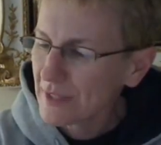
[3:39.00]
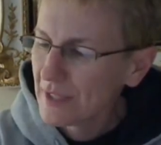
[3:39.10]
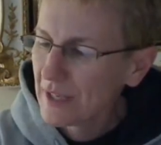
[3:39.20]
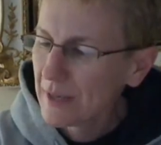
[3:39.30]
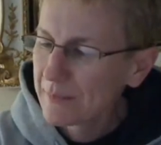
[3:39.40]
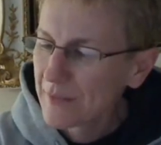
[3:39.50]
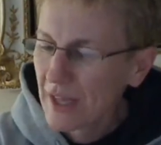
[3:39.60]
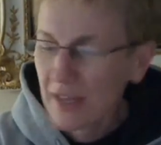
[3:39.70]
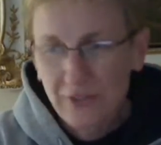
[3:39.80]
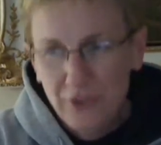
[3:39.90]

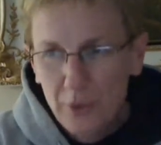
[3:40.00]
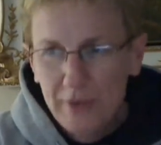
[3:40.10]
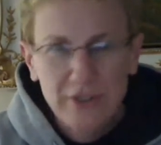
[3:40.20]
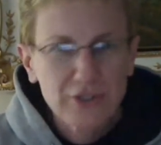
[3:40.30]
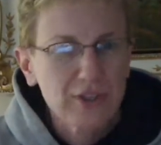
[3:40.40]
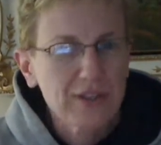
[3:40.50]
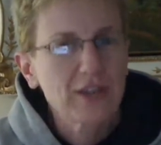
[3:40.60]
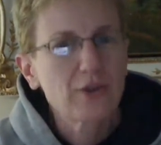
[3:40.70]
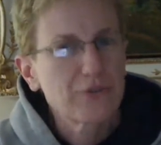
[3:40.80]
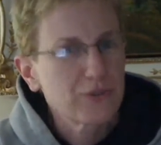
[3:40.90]
So eventually they
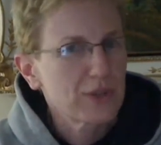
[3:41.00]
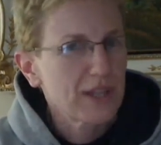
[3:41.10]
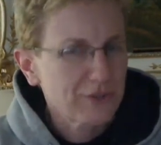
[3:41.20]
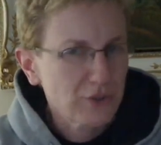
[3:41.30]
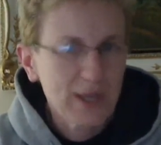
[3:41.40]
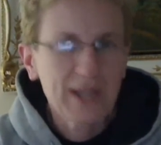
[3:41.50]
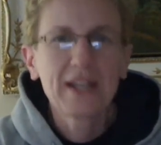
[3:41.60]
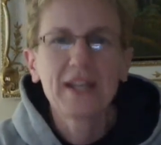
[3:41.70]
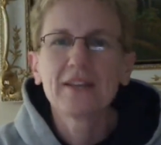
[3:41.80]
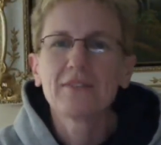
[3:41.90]
go through a lot of
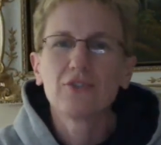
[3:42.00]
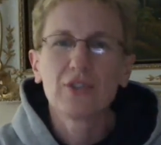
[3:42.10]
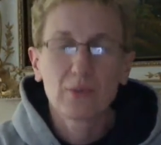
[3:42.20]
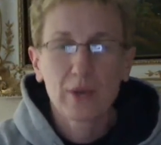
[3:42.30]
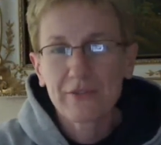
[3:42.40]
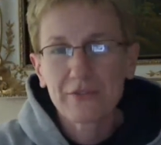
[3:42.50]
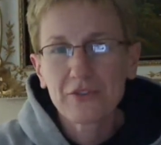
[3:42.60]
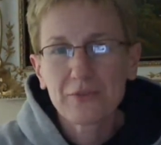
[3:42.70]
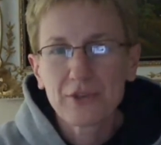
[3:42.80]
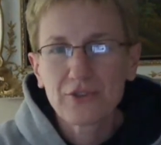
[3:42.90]
training to get ready for
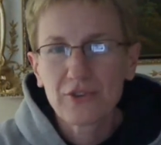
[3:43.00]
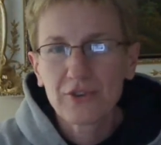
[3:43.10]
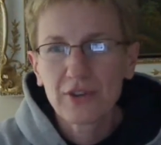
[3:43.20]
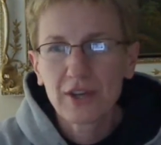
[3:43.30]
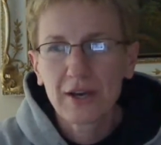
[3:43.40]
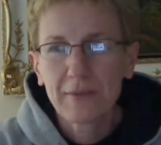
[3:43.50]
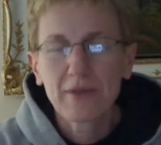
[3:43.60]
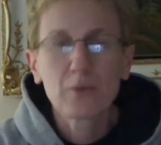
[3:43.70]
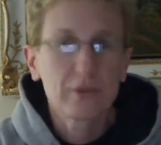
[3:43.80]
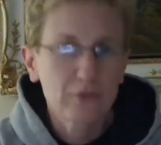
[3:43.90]
this mission.
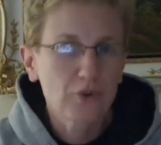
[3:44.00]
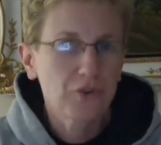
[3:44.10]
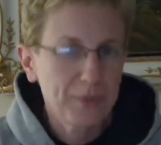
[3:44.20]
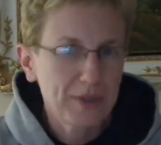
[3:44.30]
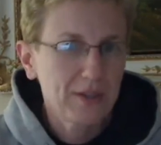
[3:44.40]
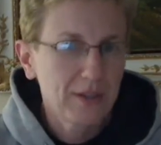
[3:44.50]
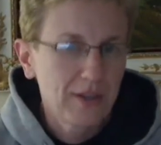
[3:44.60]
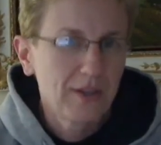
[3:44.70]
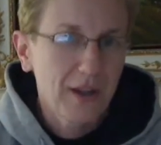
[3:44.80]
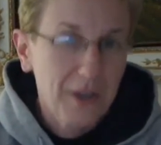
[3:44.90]
They will, of course, be
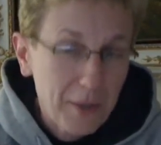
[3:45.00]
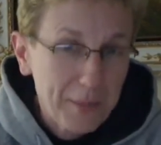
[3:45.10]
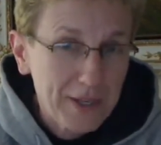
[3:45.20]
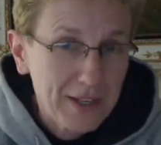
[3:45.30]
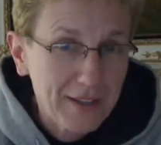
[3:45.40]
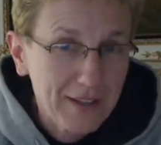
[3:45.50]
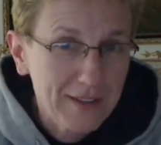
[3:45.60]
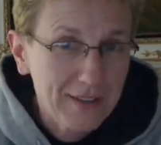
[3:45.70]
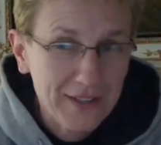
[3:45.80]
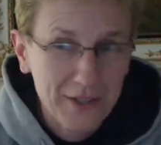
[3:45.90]
accompanying,
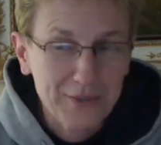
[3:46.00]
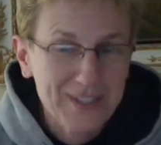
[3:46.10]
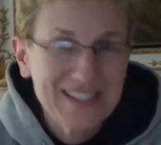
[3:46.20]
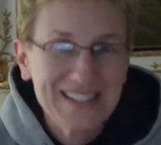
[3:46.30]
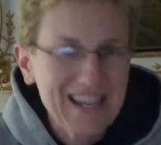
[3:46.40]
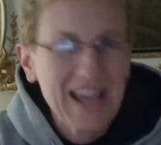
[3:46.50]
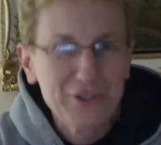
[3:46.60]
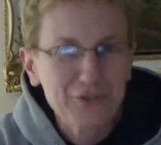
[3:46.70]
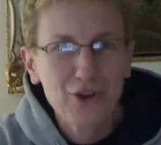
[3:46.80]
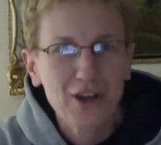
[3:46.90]
you know, seasoned
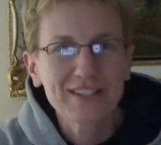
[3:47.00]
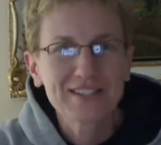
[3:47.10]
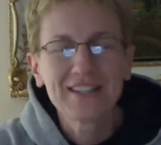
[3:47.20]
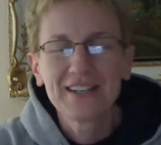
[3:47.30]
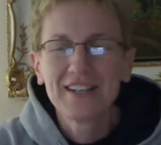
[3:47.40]
astronauts.